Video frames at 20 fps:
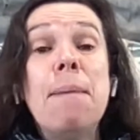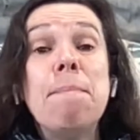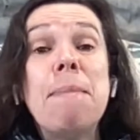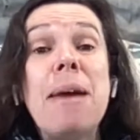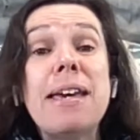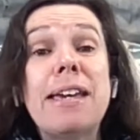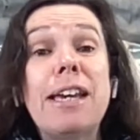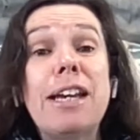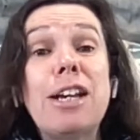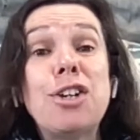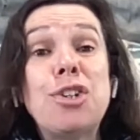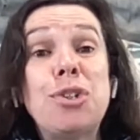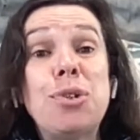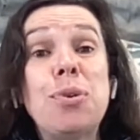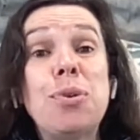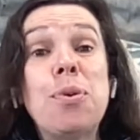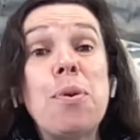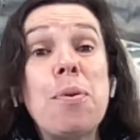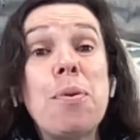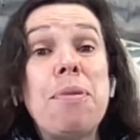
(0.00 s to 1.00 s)
making
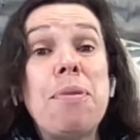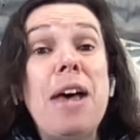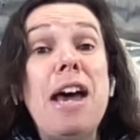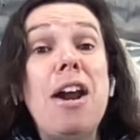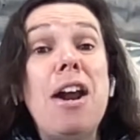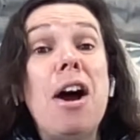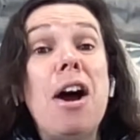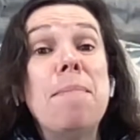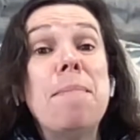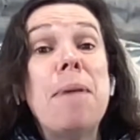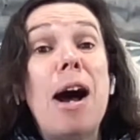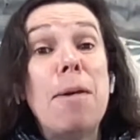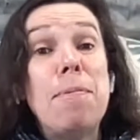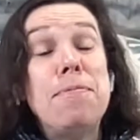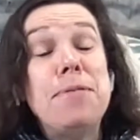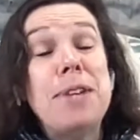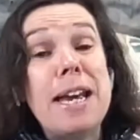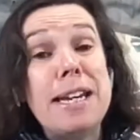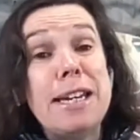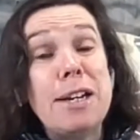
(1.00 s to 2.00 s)
sure that I'm
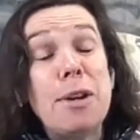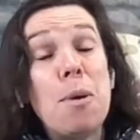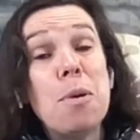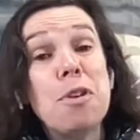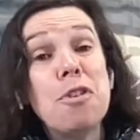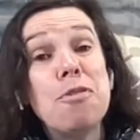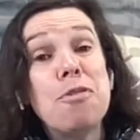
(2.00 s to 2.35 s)
updating all